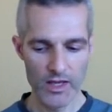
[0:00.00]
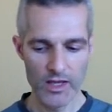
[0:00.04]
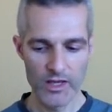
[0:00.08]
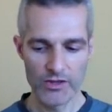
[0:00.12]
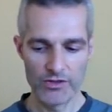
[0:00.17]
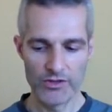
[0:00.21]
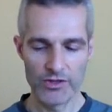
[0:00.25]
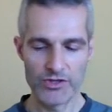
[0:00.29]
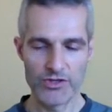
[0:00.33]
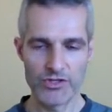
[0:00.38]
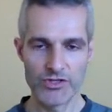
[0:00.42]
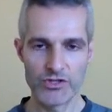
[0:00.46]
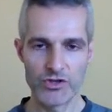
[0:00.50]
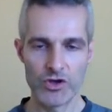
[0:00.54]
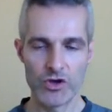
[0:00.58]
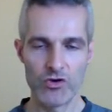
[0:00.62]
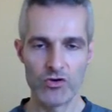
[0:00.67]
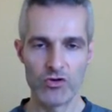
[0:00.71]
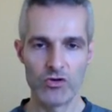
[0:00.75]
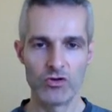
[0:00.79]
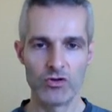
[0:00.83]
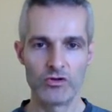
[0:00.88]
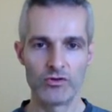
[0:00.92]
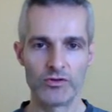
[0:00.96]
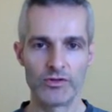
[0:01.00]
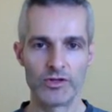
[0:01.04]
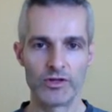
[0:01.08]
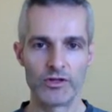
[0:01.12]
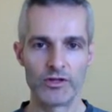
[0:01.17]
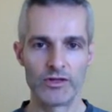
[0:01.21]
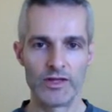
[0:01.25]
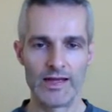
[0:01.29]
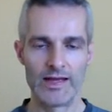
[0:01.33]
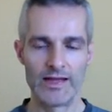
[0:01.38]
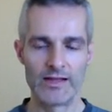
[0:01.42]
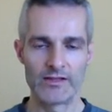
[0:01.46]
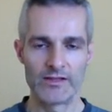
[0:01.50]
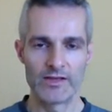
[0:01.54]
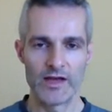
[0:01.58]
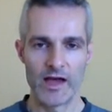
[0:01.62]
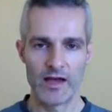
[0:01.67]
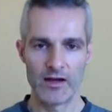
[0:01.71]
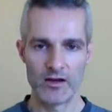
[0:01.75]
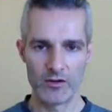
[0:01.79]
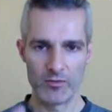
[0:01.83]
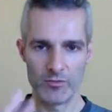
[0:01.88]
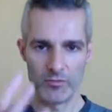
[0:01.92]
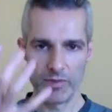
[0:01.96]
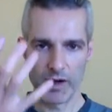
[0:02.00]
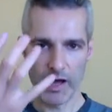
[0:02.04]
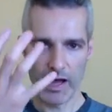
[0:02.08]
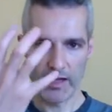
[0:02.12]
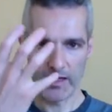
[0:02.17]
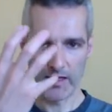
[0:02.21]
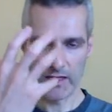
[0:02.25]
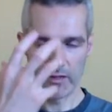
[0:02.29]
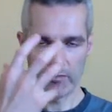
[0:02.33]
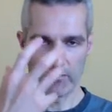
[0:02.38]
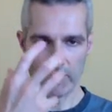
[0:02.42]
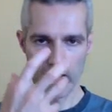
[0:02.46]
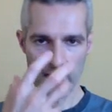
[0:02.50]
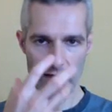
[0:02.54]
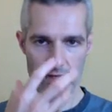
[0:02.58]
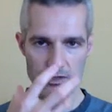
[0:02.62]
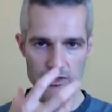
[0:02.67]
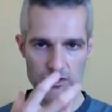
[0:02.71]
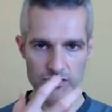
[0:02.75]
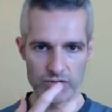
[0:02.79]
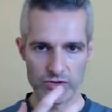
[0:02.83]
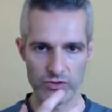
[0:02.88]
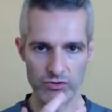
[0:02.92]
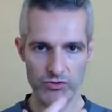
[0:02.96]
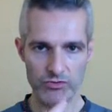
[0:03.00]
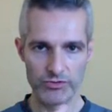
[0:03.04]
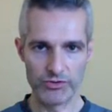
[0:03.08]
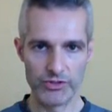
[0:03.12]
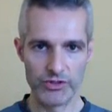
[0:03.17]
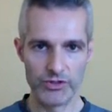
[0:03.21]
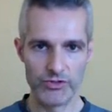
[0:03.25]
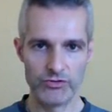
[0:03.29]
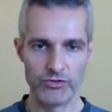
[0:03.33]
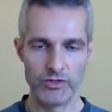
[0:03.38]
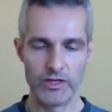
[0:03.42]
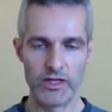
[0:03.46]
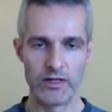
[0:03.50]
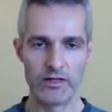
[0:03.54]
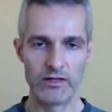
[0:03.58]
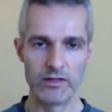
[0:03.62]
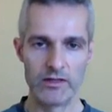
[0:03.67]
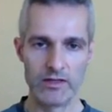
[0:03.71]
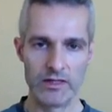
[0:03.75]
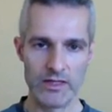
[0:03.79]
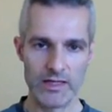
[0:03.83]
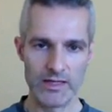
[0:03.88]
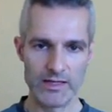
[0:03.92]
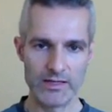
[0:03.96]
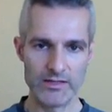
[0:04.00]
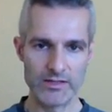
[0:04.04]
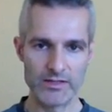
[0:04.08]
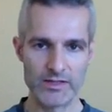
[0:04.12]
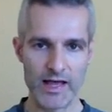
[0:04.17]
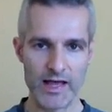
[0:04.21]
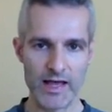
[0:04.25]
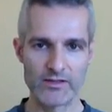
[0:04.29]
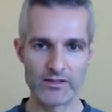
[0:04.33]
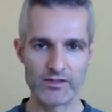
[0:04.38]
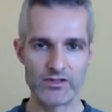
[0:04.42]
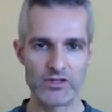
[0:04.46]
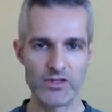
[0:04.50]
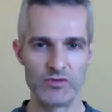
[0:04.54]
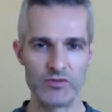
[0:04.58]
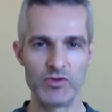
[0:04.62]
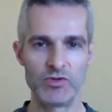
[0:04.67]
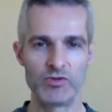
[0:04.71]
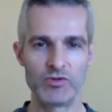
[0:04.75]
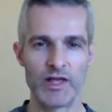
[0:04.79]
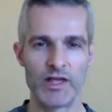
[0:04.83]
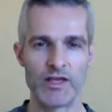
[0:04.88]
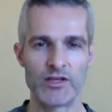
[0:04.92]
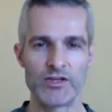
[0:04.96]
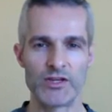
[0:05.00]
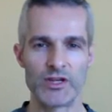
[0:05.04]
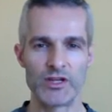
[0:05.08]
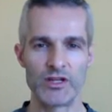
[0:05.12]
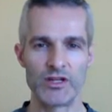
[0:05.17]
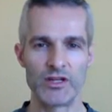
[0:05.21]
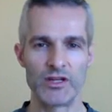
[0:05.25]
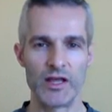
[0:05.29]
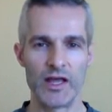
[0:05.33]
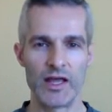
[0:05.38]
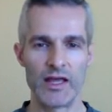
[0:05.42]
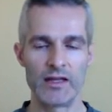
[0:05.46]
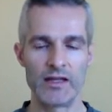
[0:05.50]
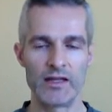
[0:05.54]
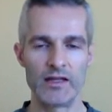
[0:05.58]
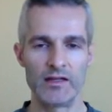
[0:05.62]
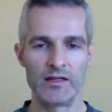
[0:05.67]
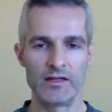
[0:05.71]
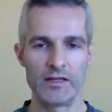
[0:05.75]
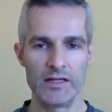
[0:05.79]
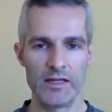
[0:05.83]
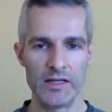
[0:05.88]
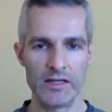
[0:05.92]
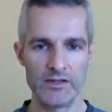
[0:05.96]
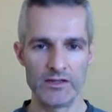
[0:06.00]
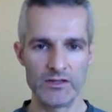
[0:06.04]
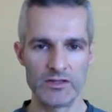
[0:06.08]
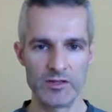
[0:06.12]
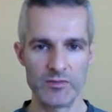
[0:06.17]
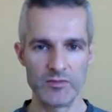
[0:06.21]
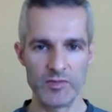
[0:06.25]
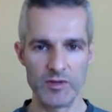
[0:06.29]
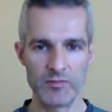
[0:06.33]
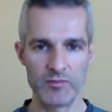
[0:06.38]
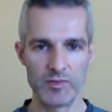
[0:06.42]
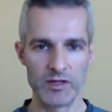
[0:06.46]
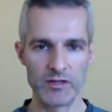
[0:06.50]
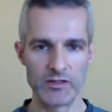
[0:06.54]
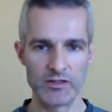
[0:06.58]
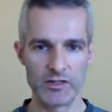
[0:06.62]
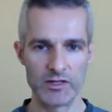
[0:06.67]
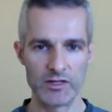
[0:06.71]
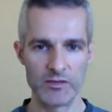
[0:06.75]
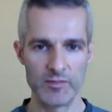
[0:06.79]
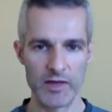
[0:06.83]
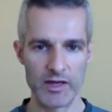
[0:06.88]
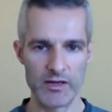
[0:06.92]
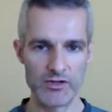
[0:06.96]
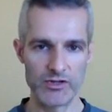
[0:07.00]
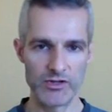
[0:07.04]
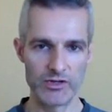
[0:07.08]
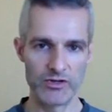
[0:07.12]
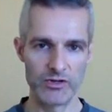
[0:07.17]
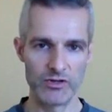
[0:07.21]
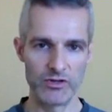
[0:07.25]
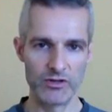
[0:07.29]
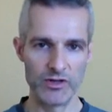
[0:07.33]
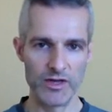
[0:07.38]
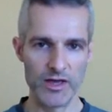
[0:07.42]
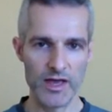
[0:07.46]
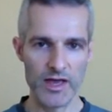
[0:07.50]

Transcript: The soul, the entire body, mind, soul unit needs that stimulation, and it needs to be multidimensional.